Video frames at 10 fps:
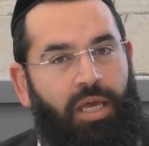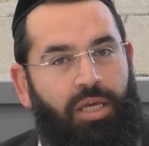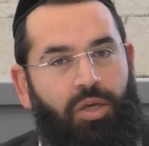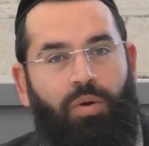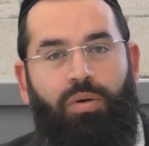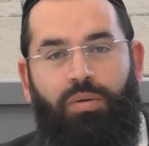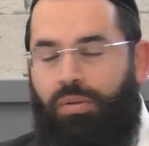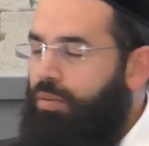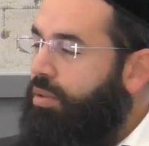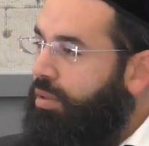You
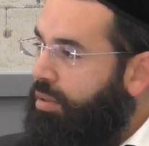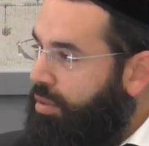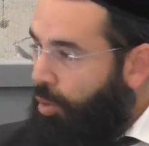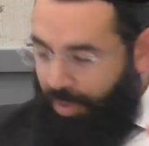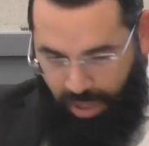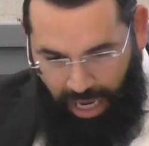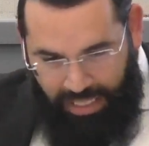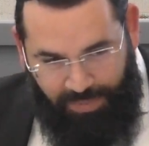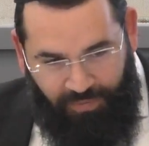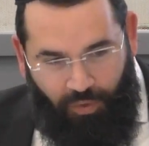open your
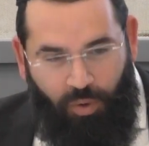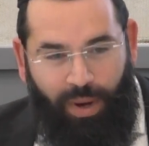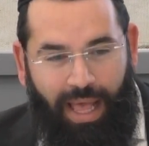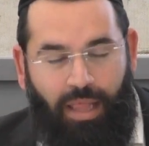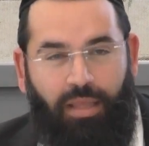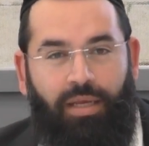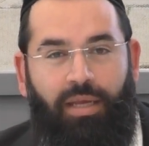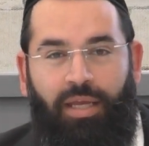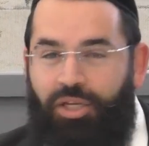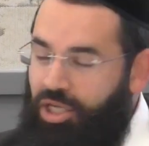eyes before well,
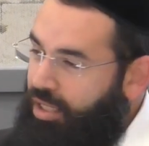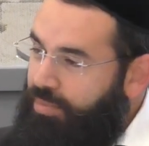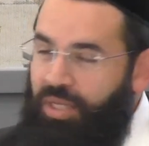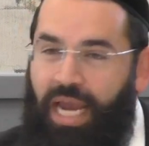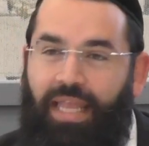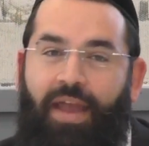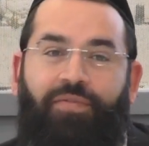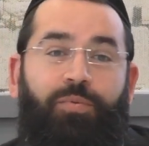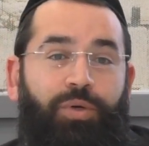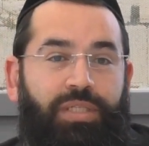and you shut them tight
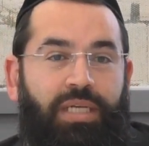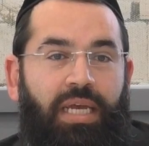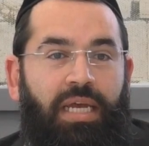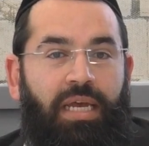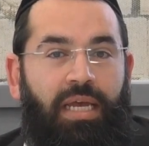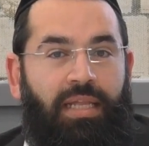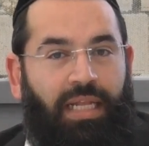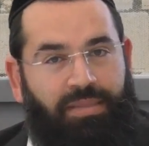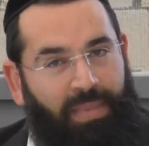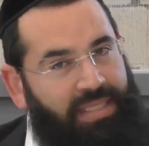afterwards.
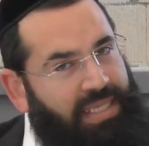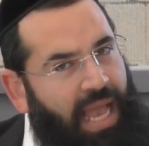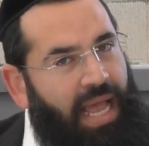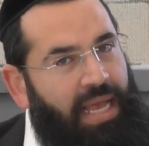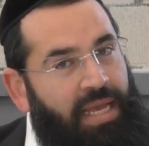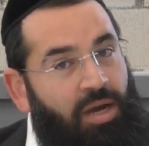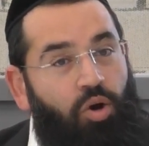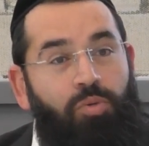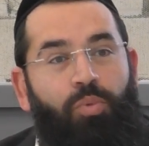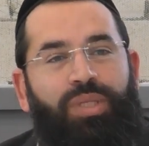That's matzah
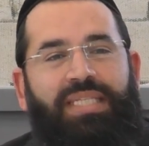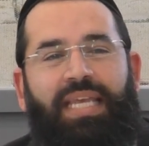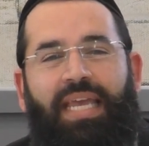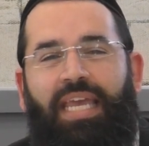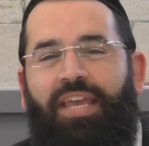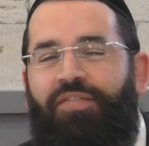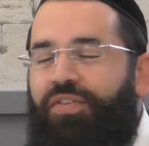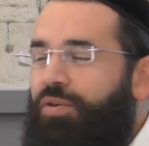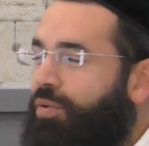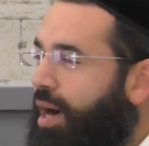or motzeh. If
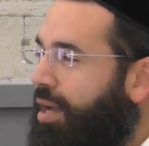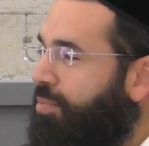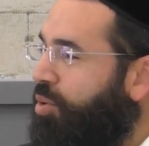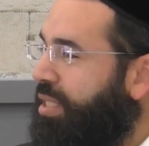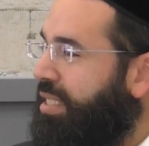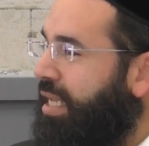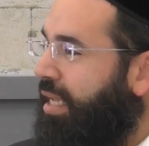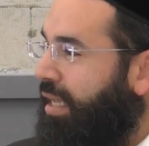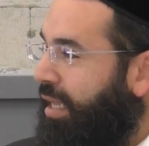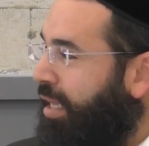you are
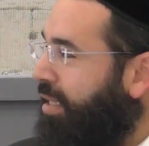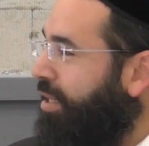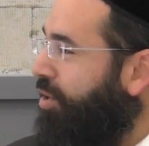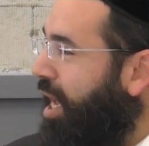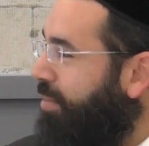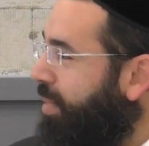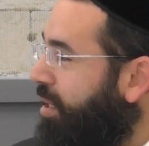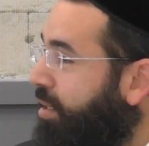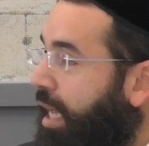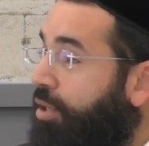motzeh, that you got
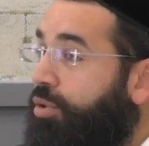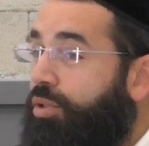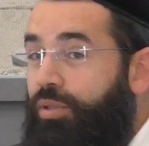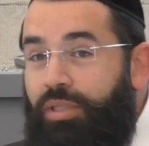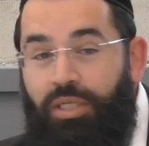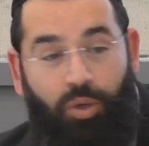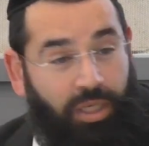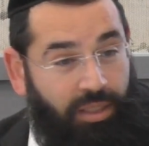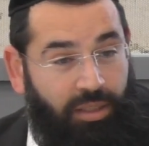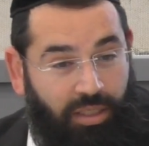married, now you're,
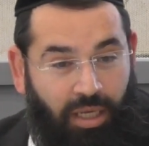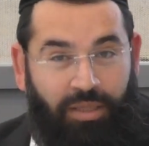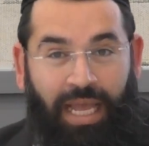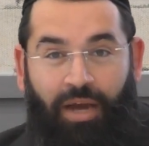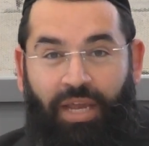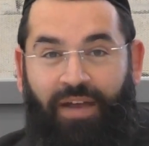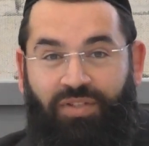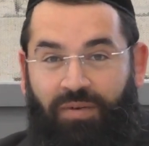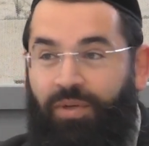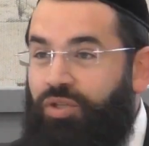okay, now you have
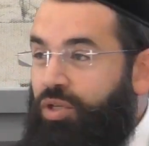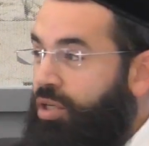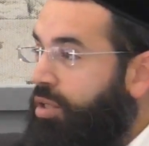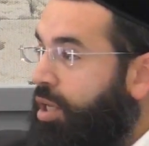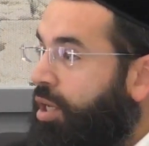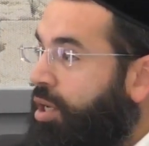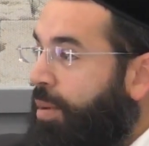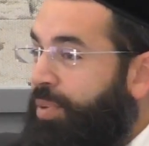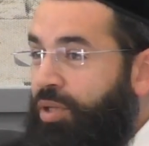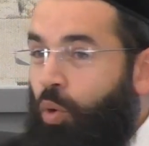someone to
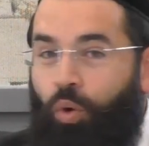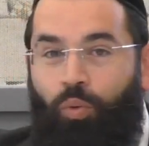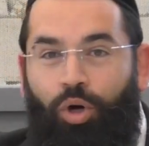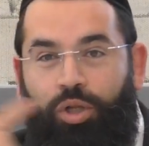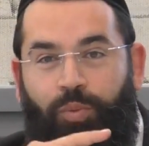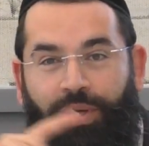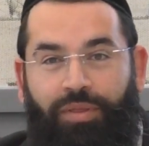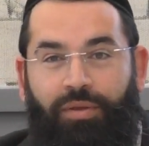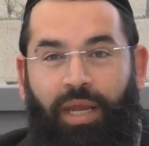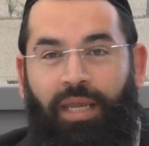compare the whole world
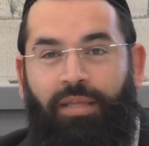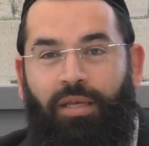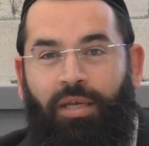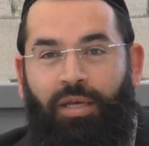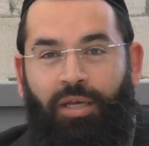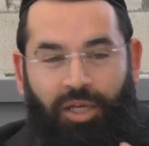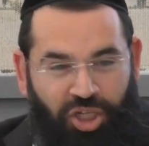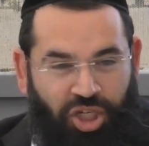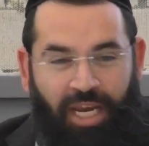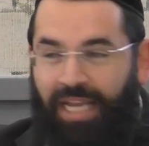with, right? Is
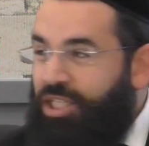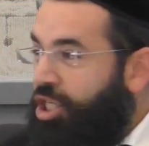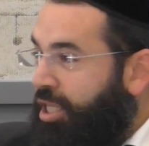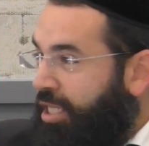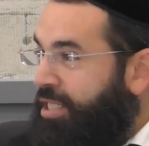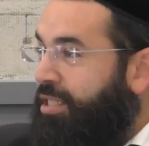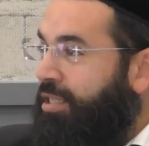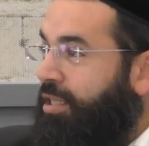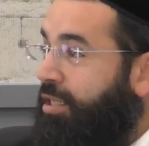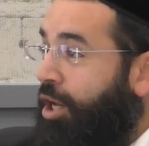she as good as
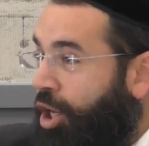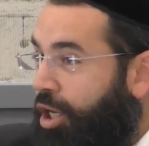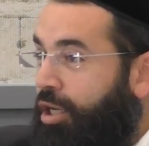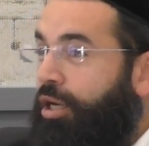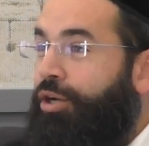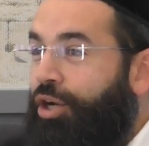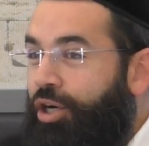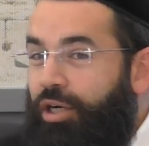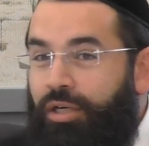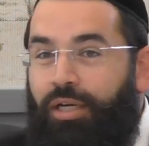her and
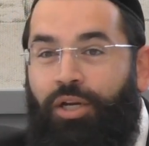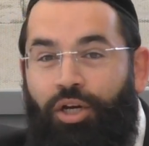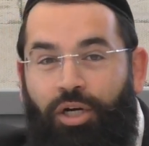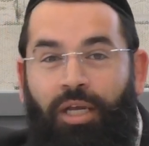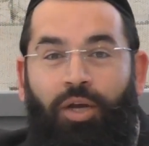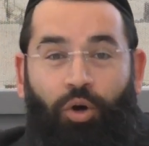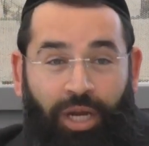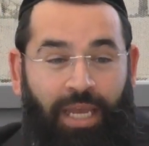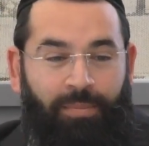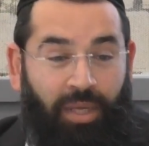her and her, or
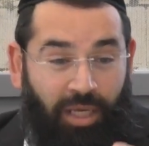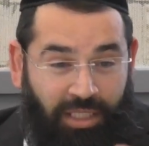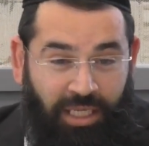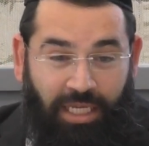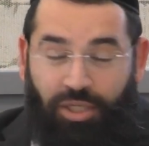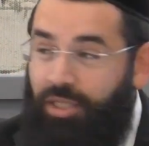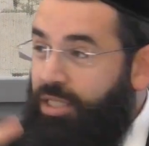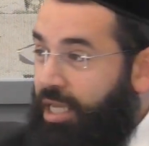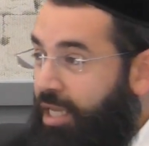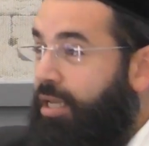him? Is he as good
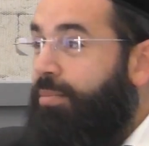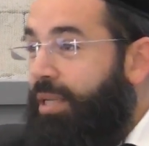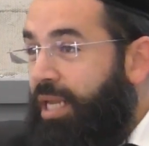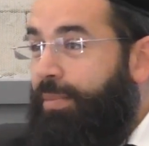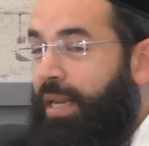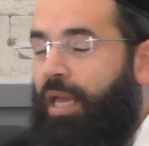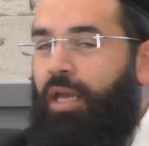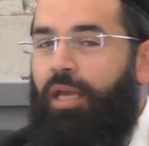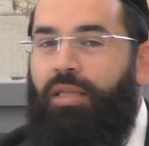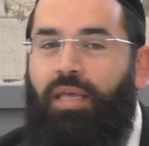as him and him?
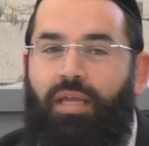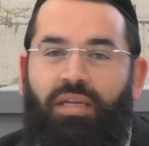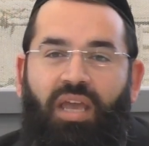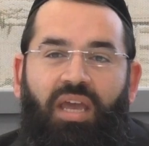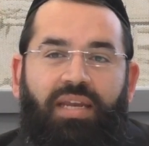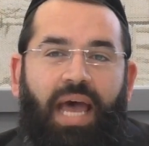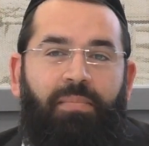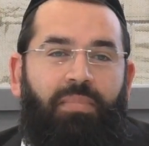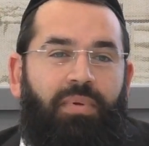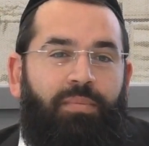Then
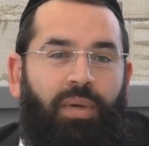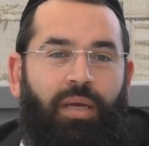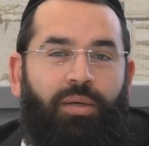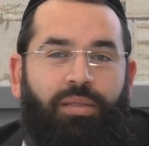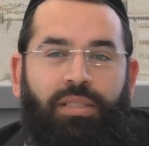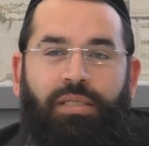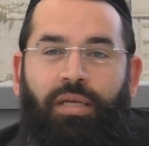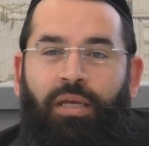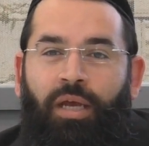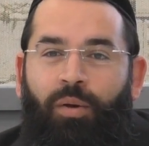Gehinam.
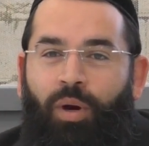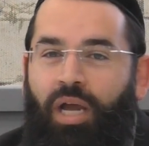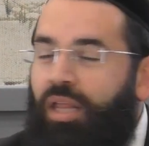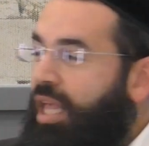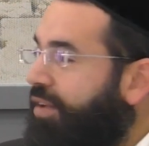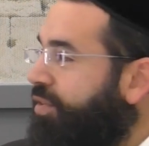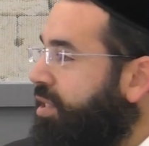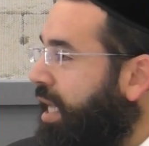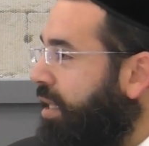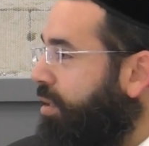What kind of life is
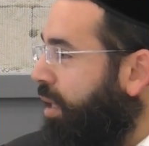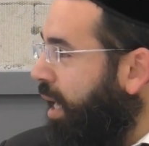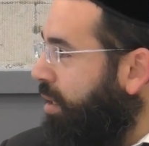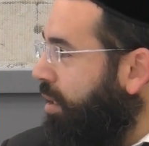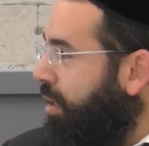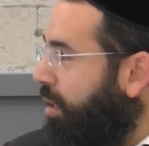that, right?